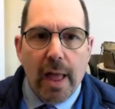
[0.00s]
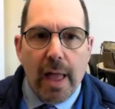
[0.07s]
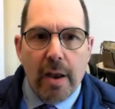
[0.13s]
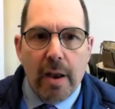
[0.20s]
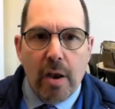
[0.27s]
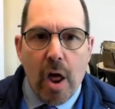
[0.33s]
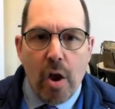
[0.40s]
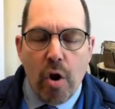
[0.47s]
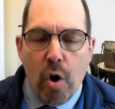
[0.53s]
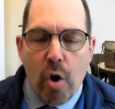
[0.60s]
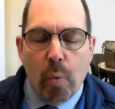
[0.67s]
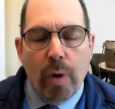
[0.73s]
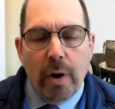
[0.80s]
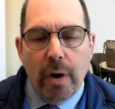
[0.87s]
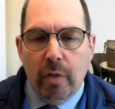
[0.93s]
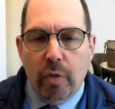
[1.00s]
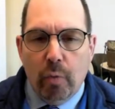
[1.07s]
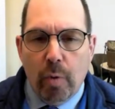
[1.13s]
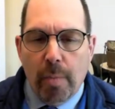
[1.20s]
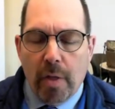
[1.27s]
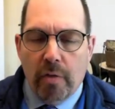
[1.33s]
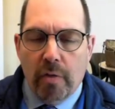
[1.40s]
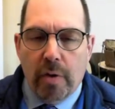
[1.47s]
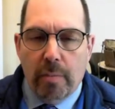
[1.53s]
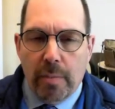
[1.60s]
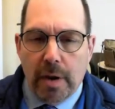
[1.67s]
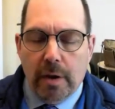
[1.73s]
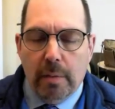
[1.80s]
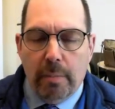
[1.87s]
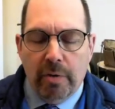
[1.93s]
and no one in the room other than
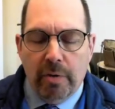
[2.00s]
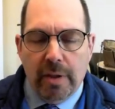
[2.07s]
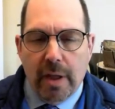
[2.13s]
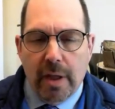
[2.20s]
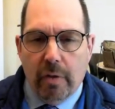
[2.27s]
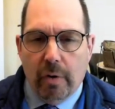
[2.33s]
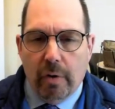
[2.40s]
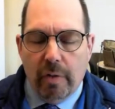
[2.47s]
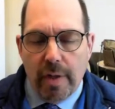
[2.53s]
me could put together